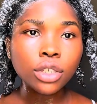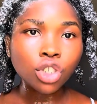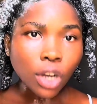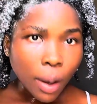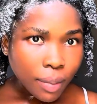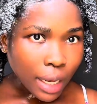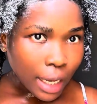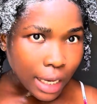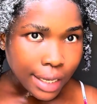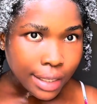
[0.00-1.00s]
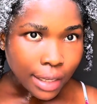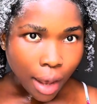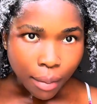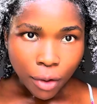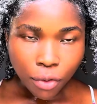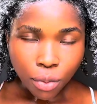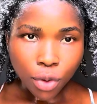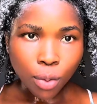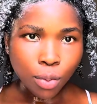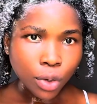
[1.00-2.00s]
trap the heat coming from
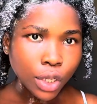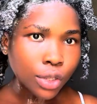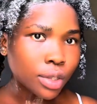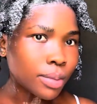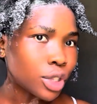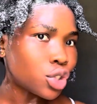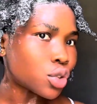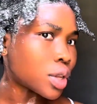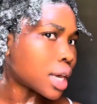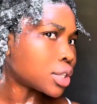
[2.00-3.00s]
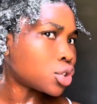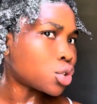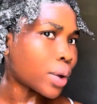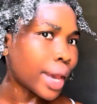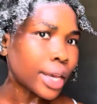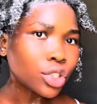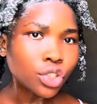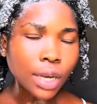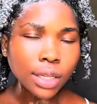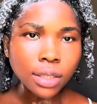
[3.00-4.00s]
your body to make sure that your hair
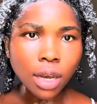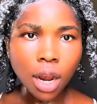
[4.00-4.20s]
strands